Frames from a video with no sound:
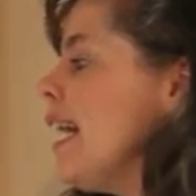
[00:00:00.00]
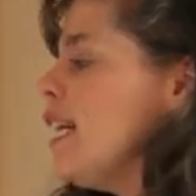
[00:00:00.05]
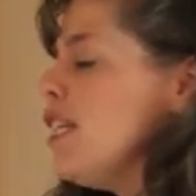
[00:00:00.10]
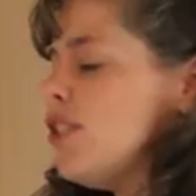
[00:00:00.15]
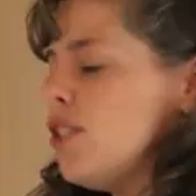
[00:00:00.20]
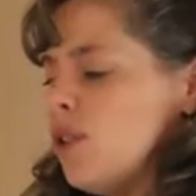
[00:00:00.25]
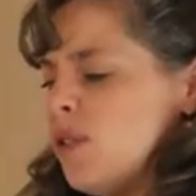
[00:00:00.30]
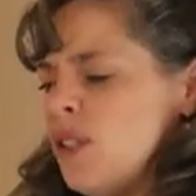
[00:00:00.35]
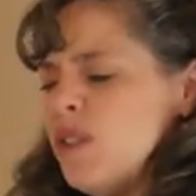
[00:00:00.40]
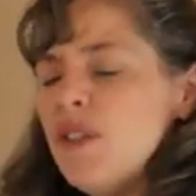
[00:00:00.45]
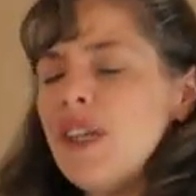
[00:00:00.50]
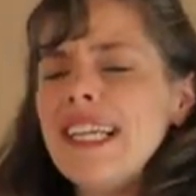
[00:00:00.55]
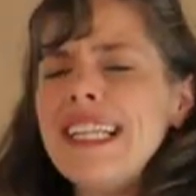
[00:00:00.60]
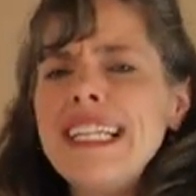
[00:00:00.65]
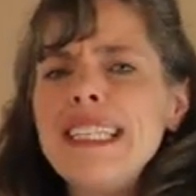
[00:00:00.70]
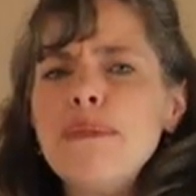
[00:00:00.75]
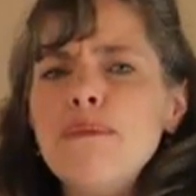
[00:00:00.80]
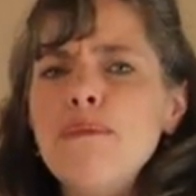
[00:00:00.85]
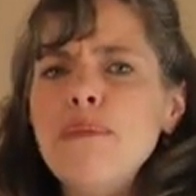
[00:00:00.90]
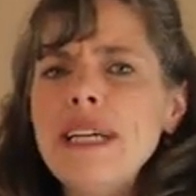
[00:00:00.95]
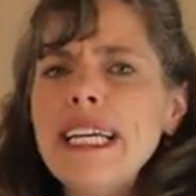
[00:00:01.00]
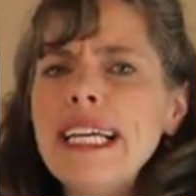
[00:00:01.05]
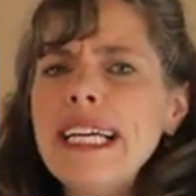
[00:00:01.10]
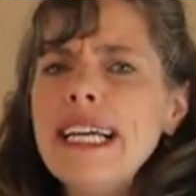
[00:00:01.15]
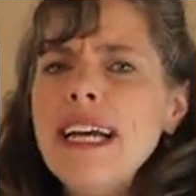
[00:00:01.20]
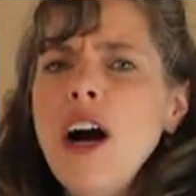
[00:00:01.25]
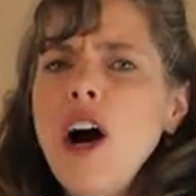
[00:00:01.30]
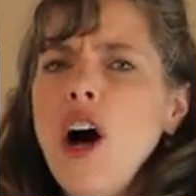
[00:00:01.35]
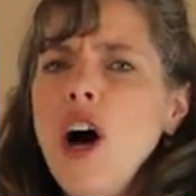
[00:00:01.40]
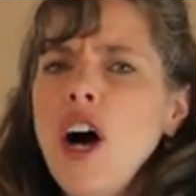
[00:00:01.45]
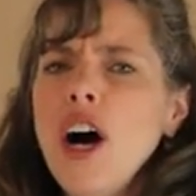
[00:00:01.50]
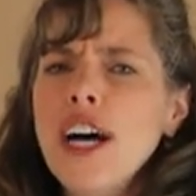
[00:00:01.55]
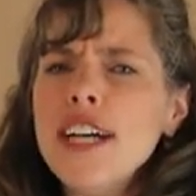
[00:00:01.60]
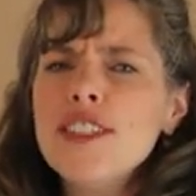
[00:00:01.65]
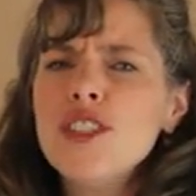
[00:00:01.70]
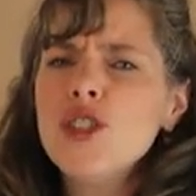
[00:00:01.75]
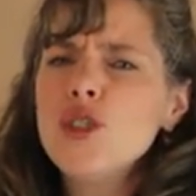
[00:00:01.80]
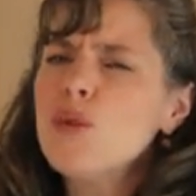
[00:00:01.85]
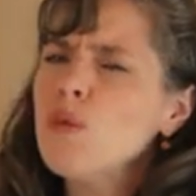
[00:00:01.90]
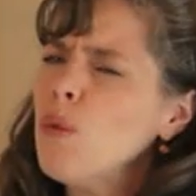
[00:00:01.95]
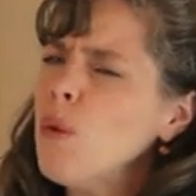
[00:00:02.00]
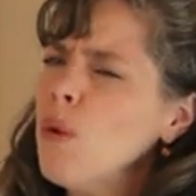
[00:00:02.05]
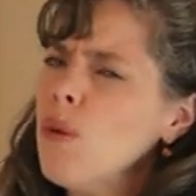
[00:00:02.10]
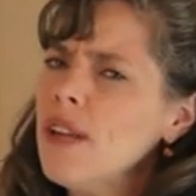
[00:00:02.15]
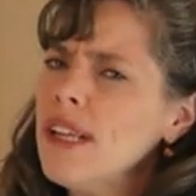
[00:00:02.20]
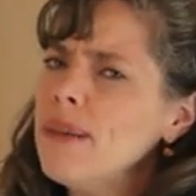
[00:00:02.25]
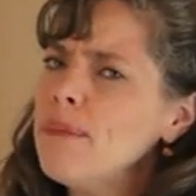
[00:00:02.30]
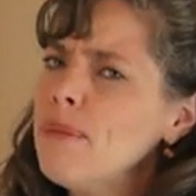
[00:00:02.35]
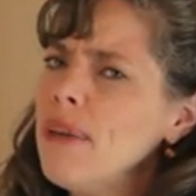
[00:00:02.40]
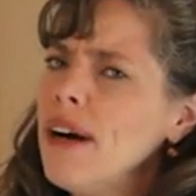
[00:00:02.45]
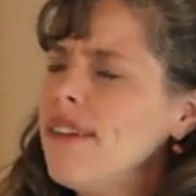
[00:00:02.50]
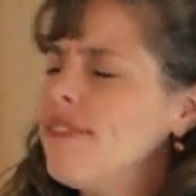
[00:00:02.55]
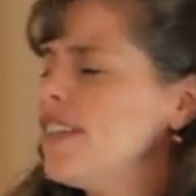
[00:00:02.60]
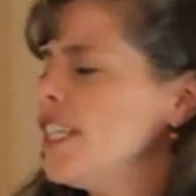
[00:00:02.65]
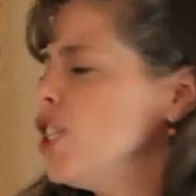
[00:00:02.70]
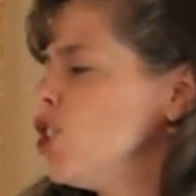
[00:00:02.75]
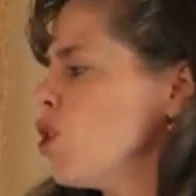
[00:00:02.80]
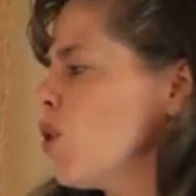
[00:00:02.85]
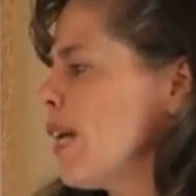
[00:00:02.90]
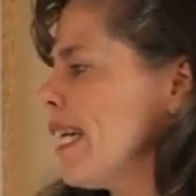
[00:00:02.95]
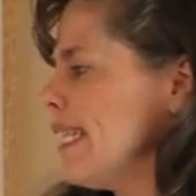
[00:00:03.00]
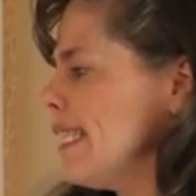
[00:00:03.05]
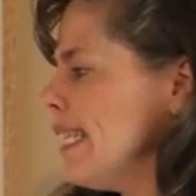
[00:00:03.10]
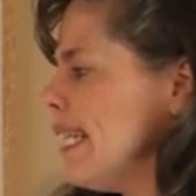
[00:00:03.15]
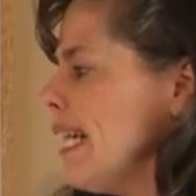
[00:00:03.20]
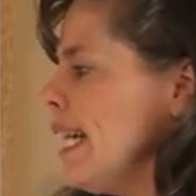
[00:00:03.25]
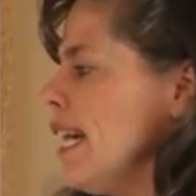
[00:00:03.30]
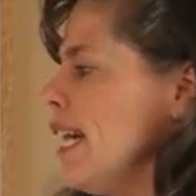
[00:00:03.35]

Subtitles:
So you've got this big, hot, swollen, puffy joint.